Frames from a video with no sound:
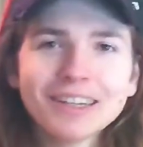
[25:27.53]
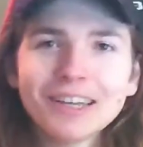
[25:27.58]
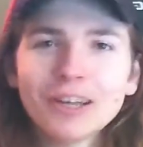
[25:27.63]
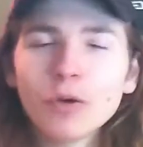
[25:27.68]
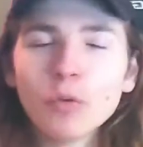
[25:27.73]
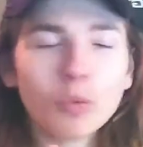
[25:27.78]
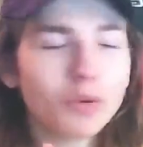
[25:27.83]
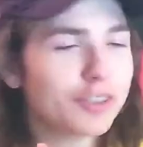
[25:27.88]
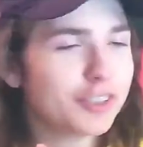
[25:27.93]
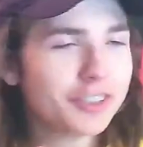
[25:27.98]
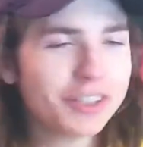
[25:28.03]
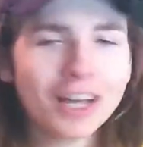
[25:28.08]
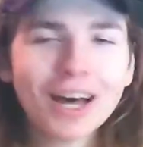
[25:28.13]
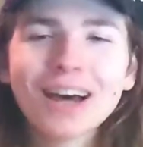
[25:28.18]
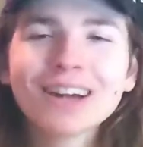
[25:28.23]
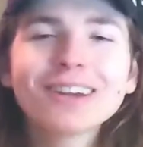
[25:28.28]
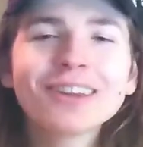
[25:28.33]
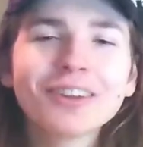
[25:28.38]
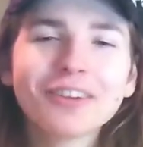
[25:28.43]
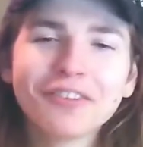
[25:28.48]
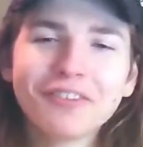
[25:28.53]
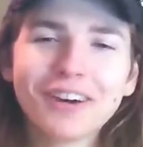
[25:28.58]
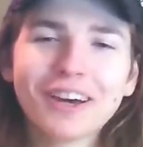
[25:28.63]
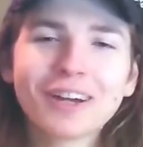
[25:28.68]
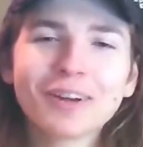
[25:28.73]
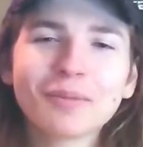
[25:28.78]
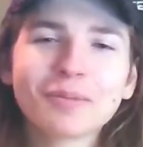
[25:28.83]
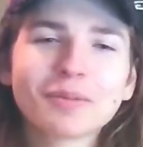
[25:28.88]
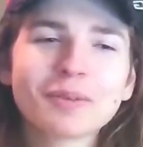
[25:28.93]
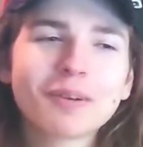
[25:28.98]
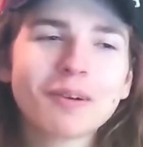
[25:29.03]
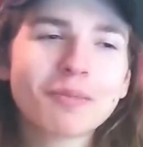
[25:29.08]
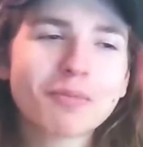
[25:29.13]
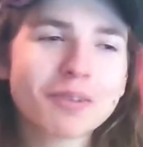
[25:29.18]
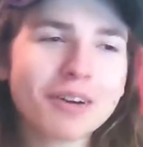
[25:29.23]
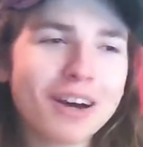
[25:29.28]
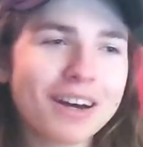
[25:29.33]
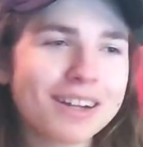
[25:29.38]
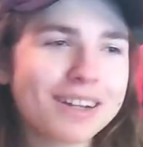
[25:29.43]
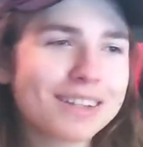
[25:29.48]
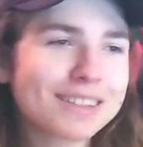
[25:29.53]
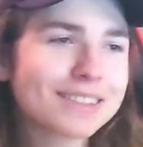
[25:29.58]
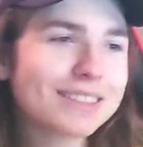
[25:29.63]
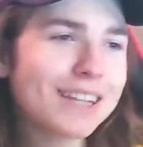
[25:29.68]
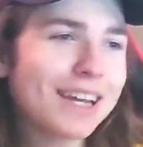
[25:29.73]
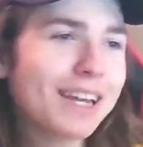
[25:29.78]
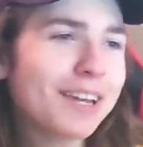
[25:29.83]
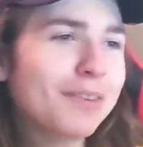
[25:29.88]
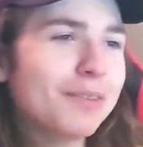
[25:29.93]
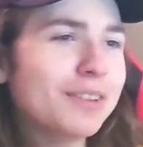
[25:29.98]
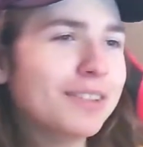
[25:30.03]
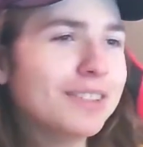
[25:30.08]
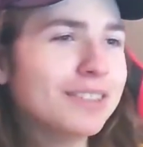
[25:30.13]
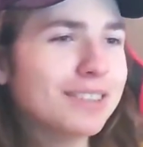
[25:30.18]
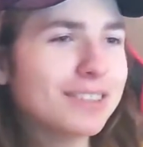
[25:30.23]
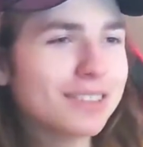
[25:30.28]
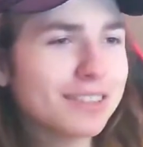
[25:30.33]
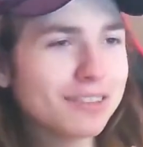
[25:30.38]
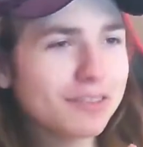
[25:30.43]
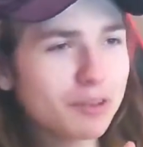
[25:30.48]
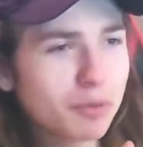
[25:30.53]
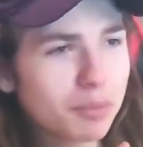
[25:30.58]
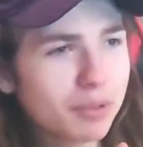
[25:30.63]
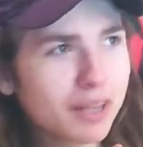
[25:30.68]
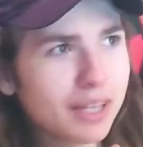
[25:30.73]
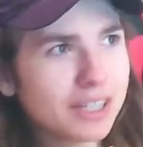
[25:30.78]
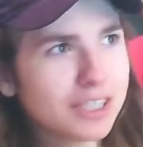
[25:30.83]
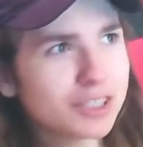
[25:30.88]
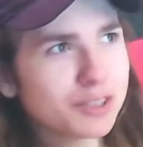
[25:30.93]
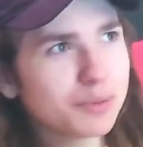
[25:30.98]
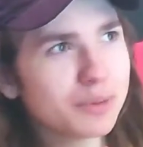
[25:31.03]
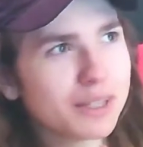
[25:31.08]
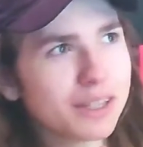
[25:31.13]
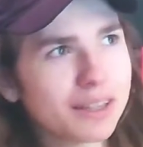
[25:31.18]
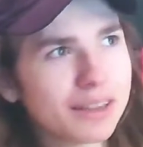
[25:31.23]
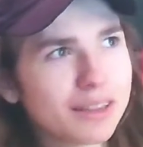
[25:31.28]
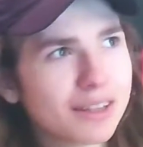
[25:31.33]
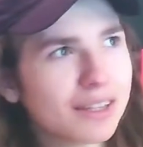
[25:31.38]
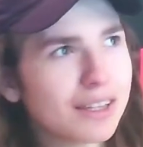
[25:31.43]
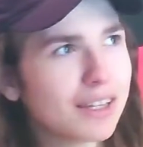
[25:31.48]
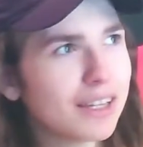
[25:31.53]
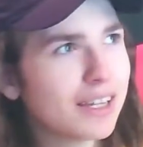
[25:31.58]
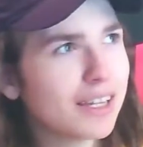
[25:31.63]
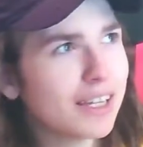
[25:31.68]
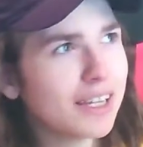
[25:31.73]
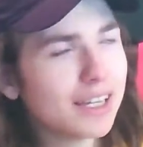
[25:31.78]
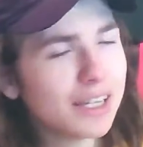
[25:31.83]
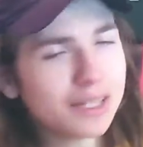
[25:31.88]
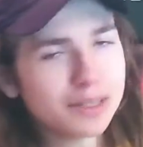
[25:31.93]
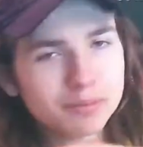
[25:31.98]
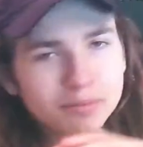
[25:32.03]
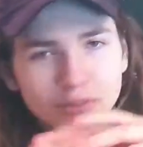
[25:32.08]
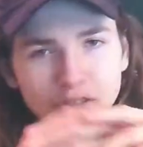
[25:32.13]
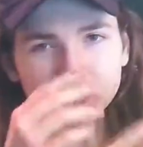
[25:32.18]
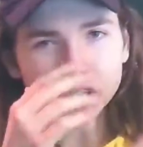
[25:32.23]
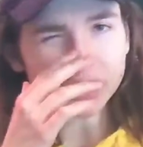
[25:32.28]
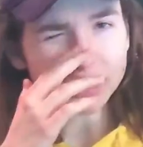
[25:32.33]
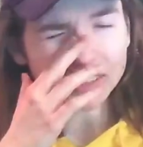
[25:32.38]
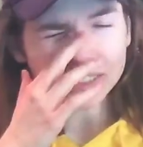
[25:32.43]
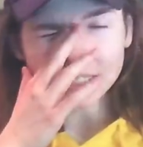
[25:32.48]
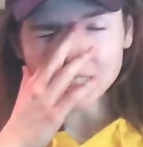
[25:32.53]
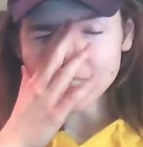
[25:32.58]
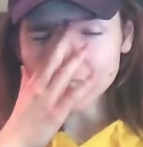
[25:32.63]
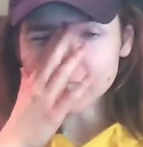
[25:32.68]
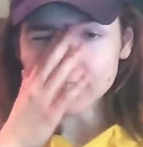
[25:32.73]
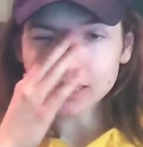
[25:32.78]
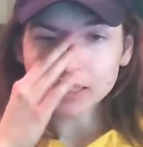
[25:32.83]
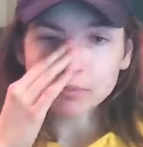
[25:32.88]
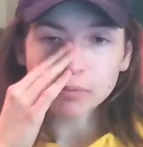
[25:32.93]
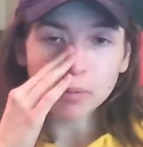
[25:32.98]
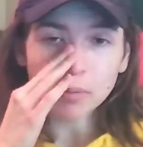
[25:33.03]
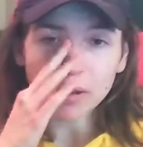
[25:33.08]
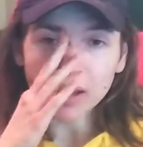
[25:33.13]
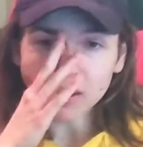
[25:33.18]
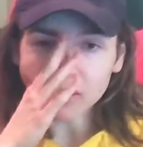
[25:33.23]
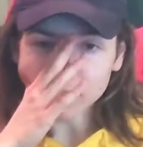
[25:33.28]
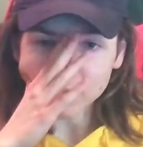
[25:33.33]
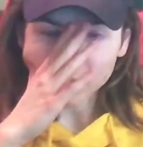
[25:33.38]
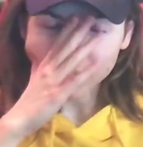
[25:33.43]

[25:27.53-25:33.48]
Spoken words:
it was not in the final product, and it was replaced with him just teasing him about,